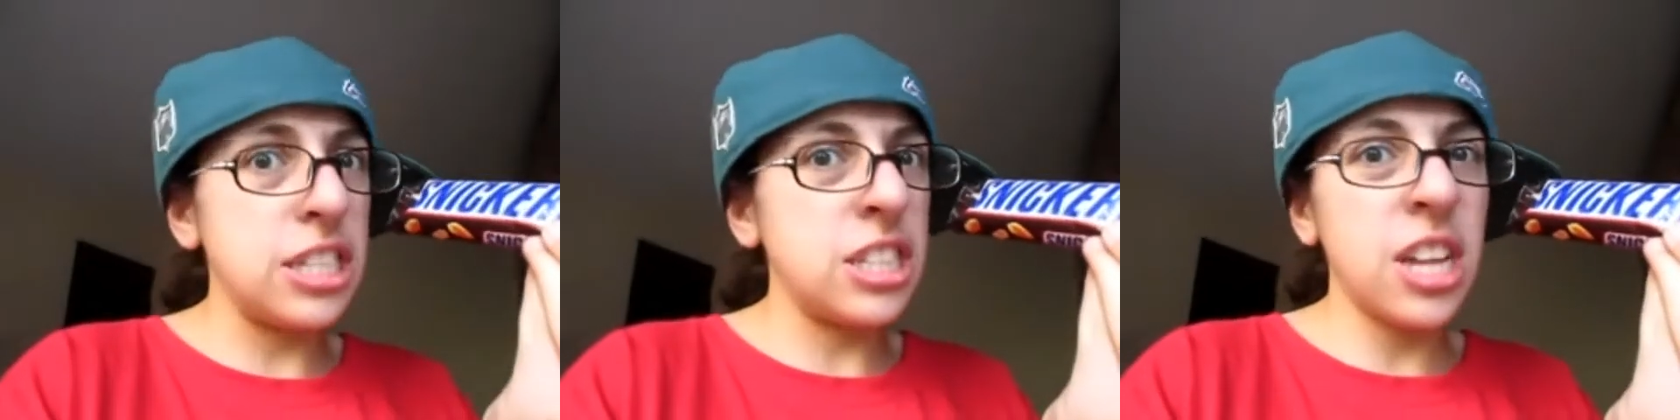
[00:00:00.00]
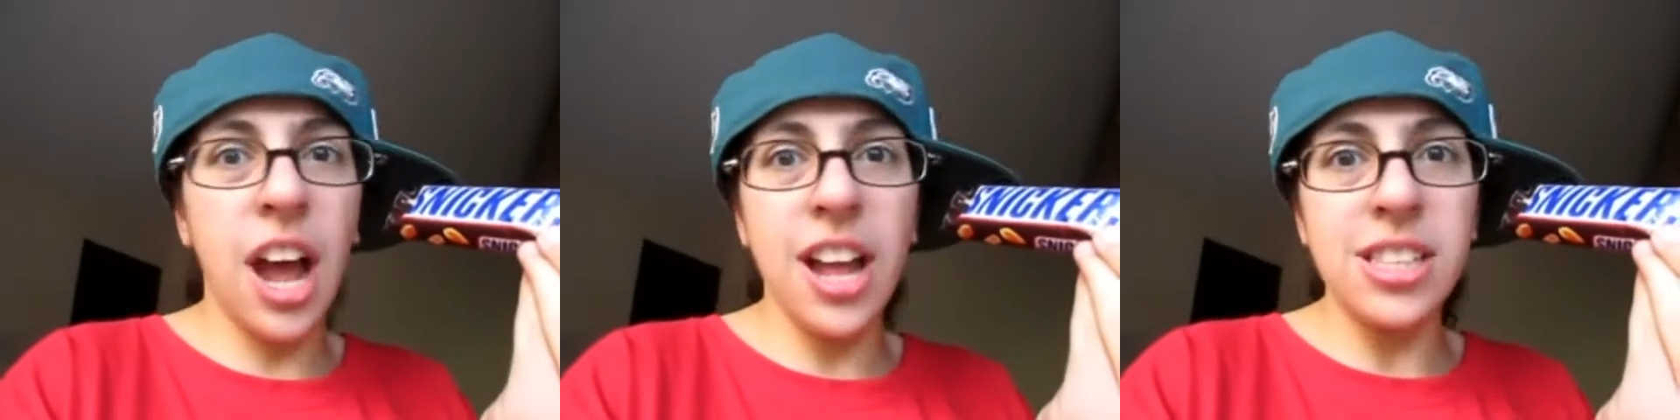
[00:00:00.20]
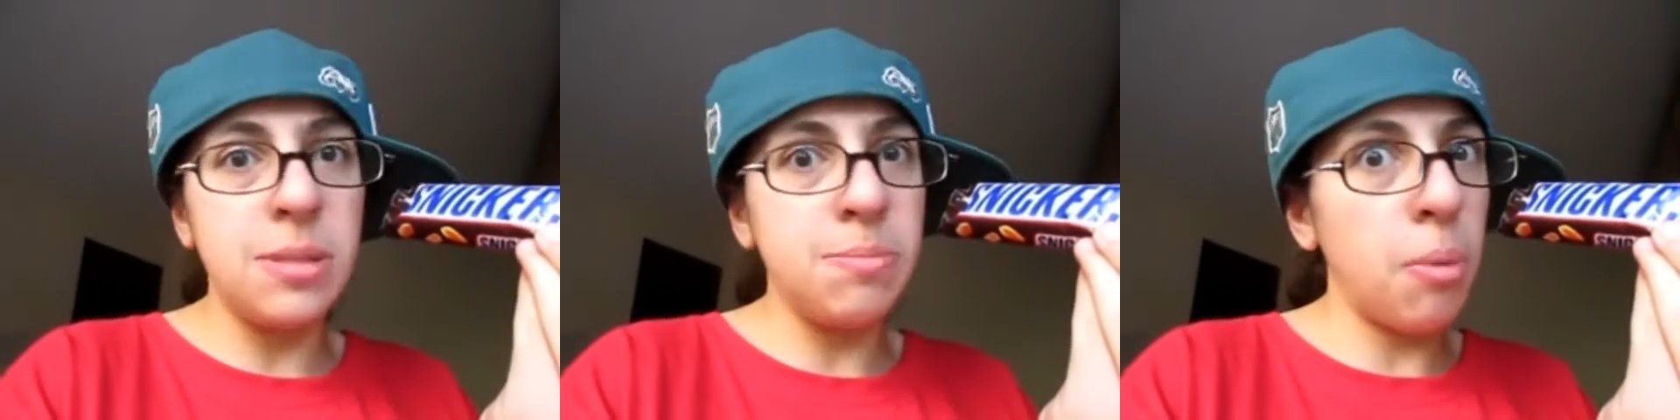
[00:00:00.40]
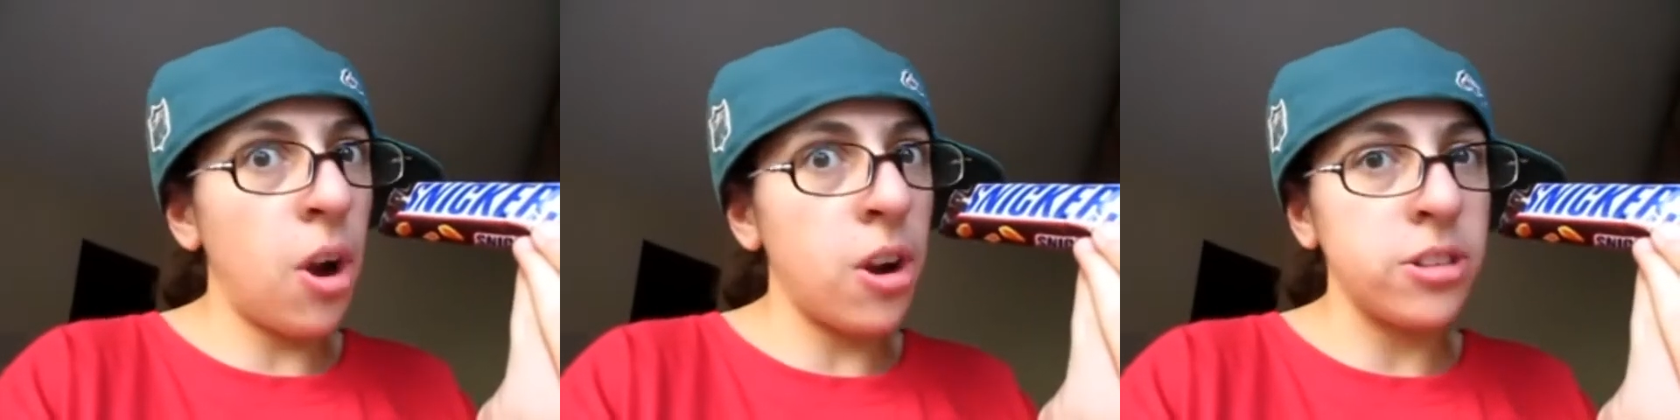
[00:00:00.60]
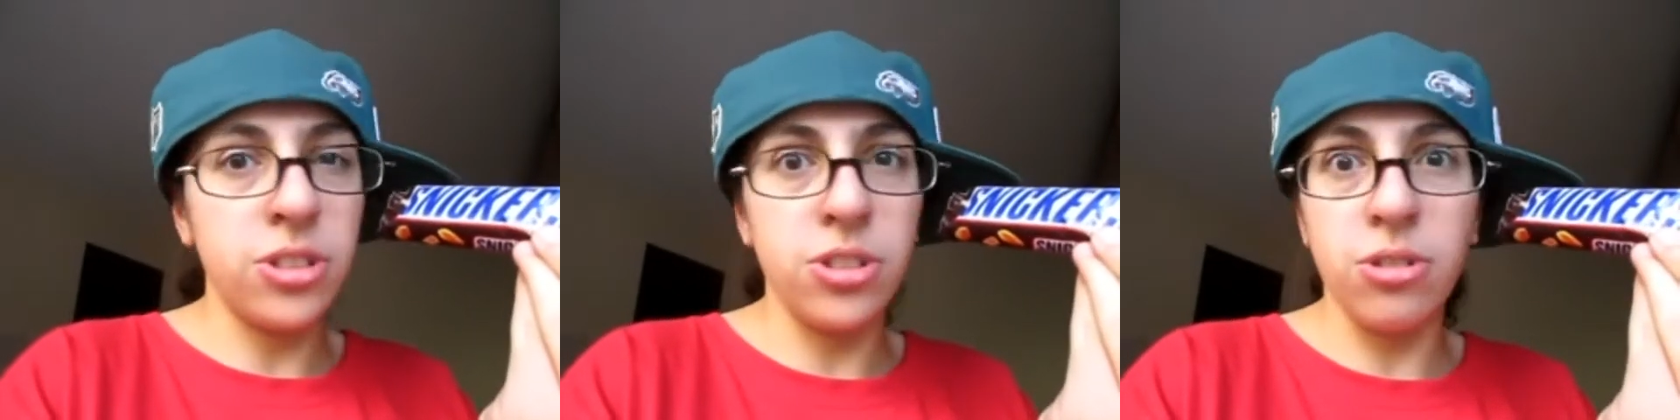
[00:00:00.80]
is not
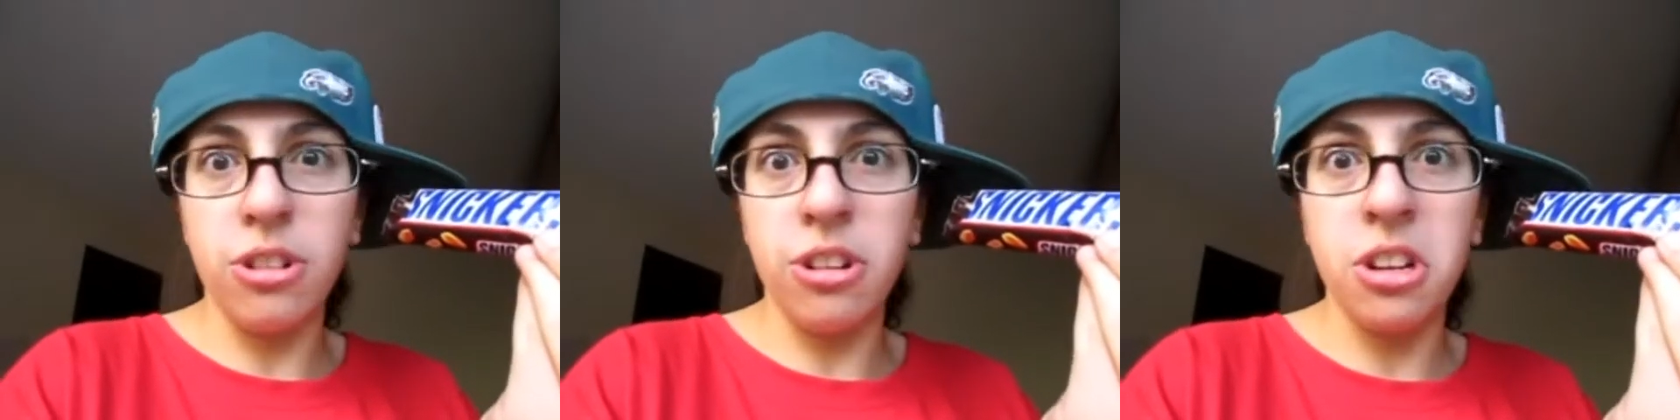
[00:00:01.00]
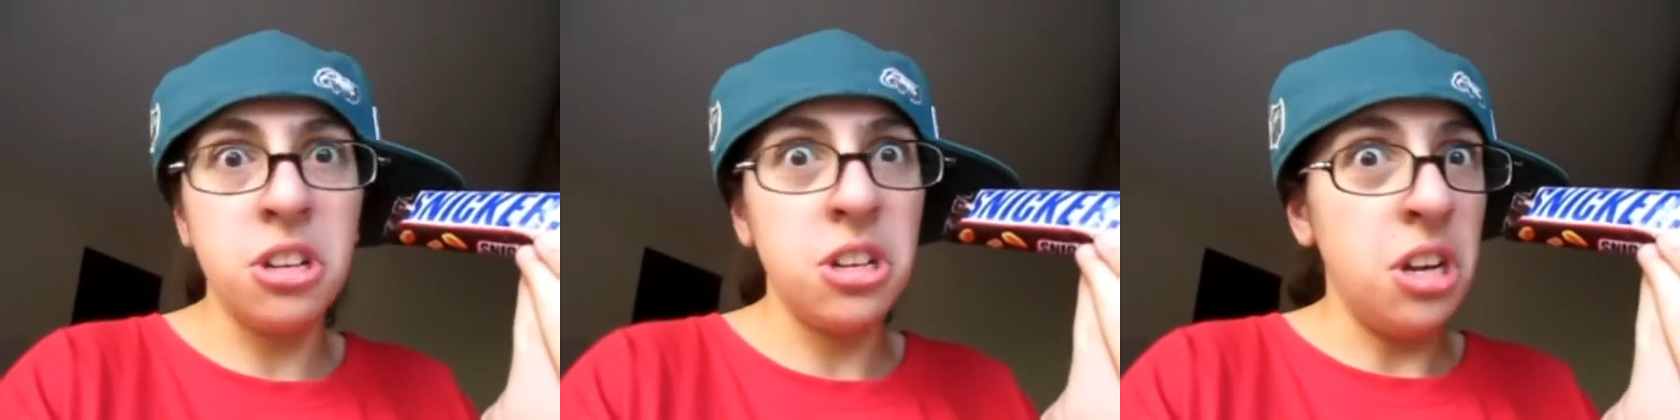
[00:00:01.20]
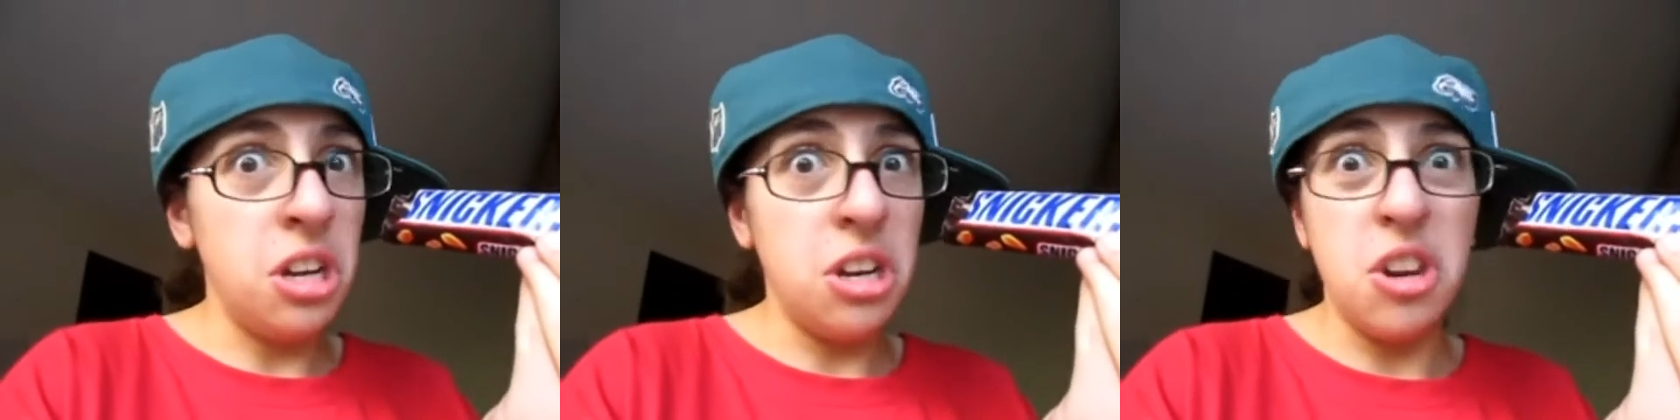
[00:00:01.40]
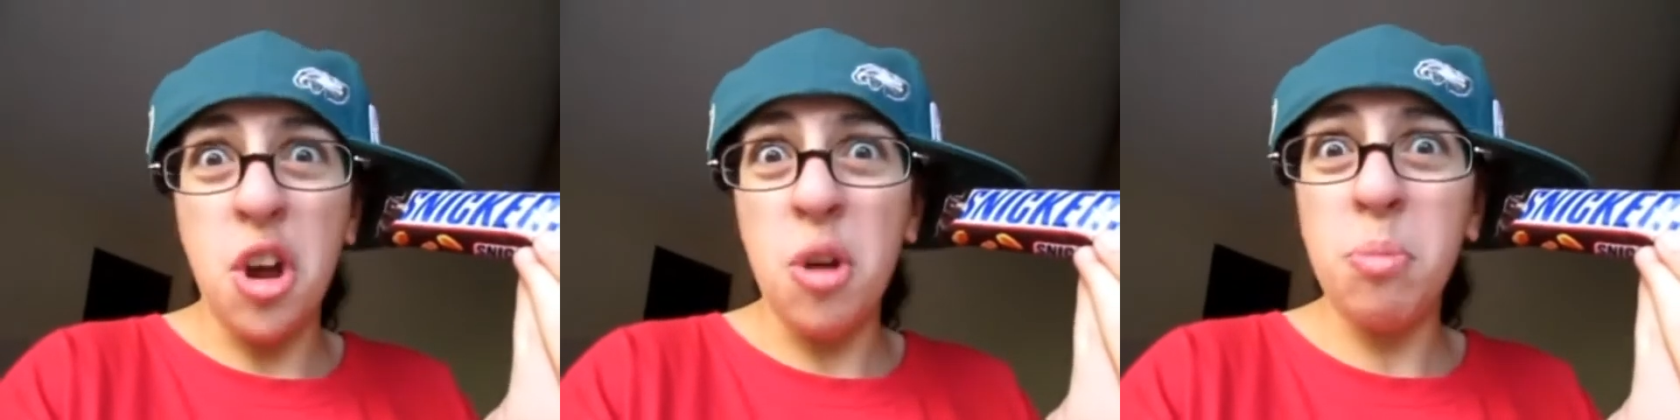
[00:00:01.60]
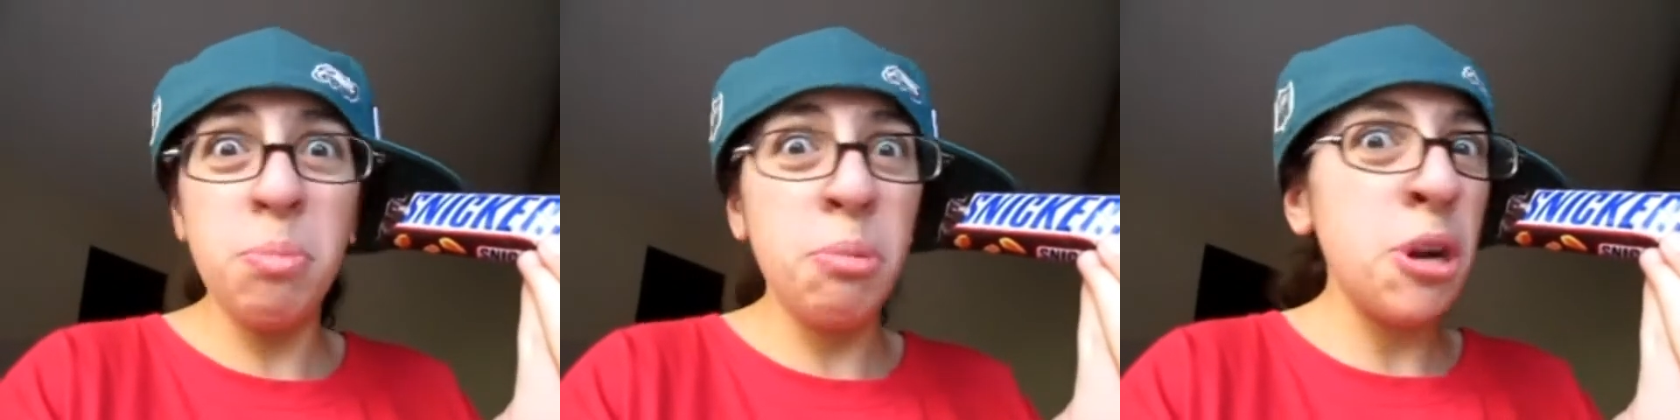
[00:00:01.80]
sponsored.
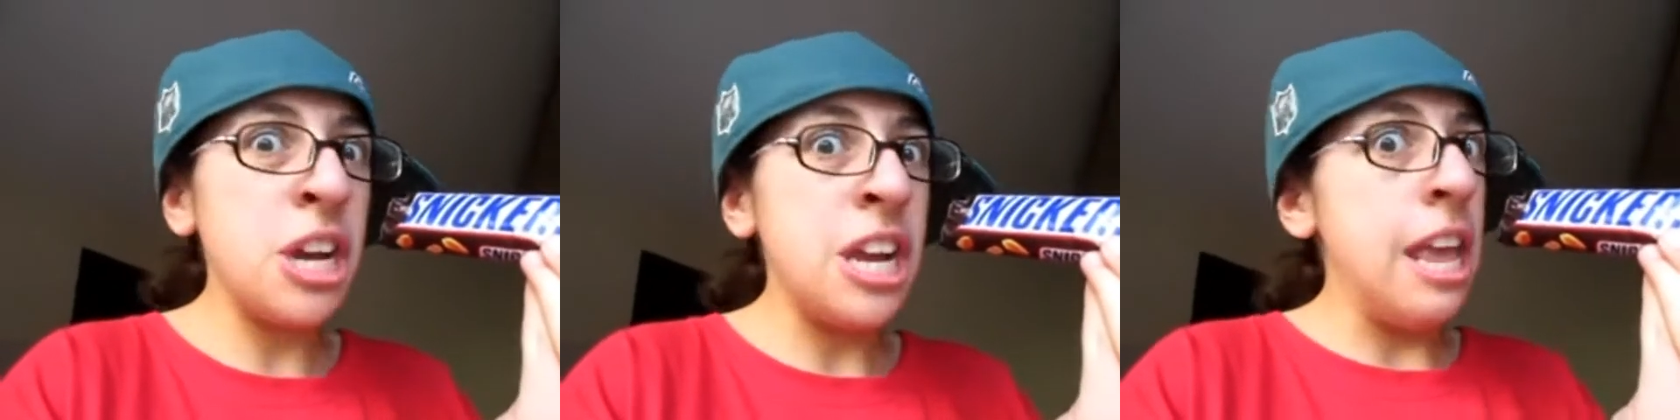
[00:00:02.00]
Nope,